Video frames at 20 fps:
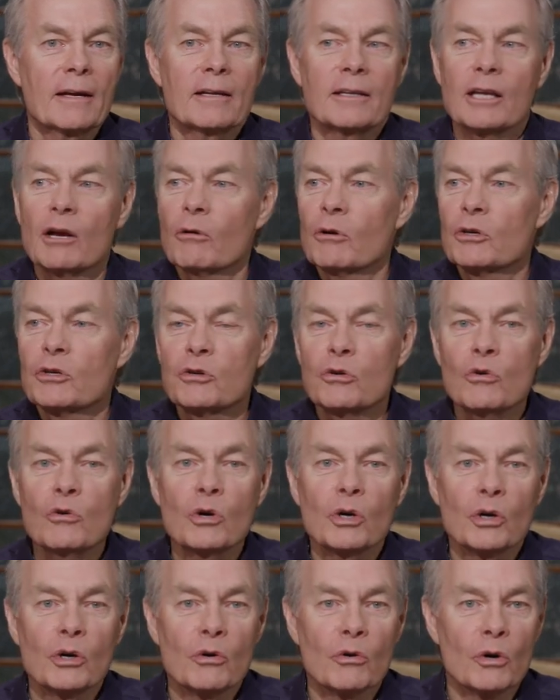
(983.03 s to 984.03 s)
there were
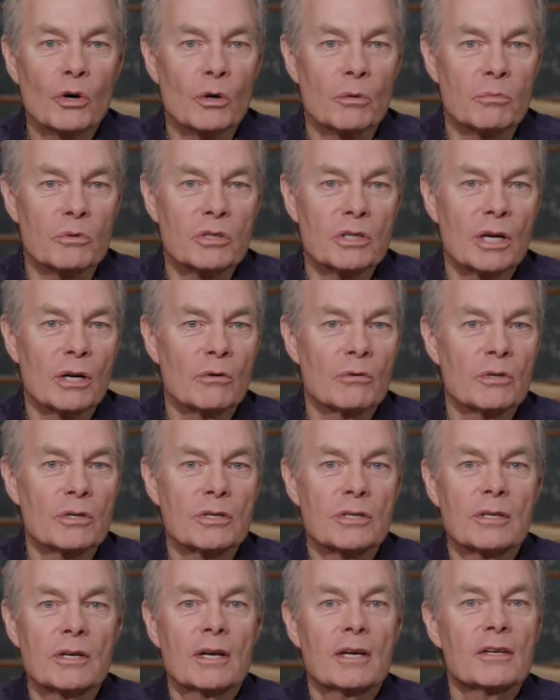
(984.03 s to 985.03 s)
tour groups, there
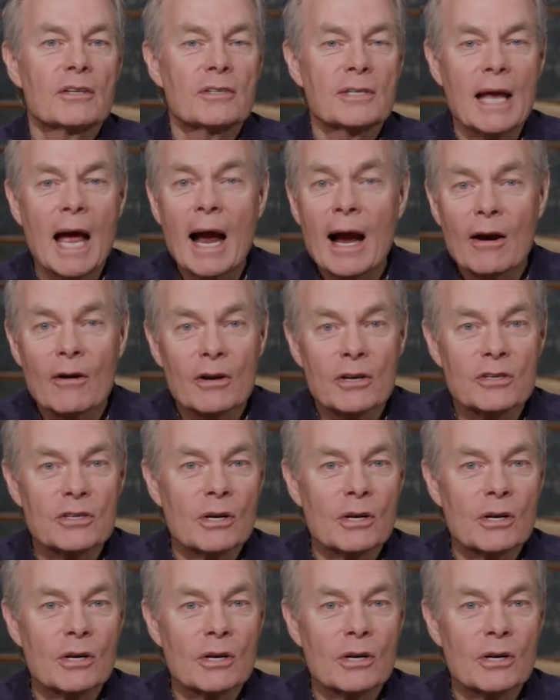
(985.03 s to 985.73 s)
was sirens,